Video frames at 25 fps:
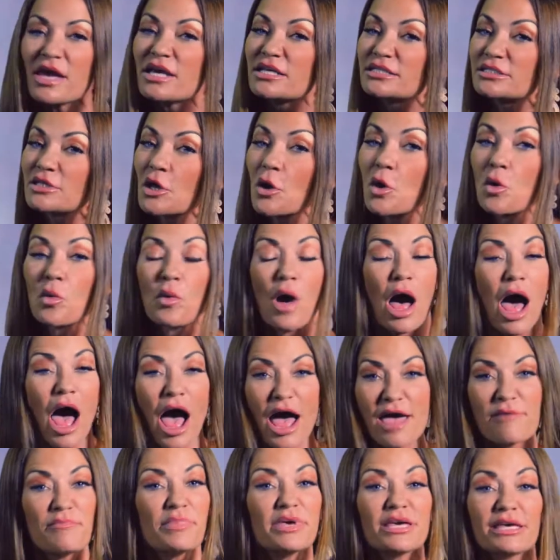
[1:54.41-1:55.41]
So
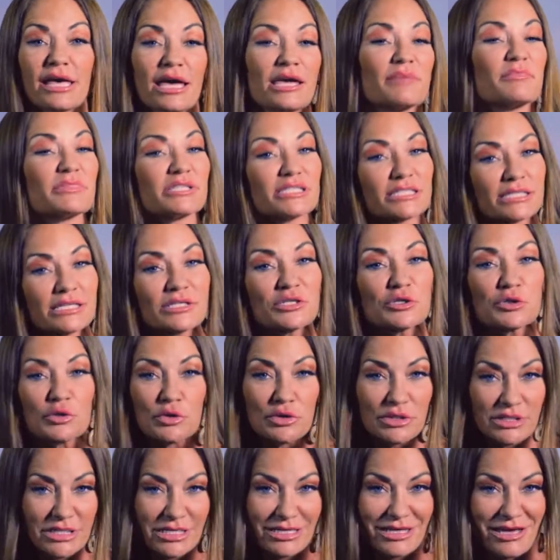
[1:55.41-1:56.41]
I became essential
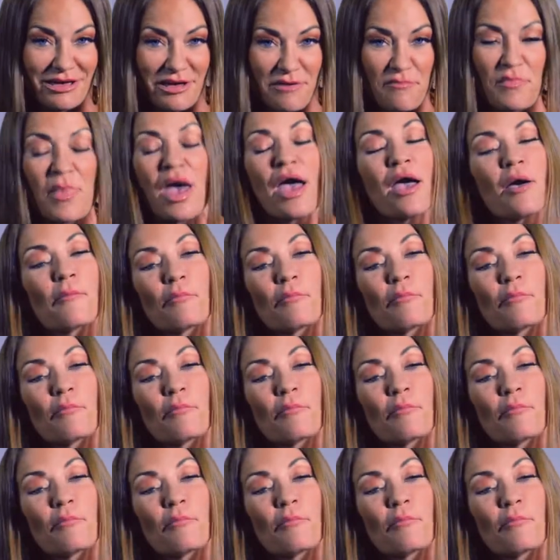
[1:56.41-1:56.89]
to them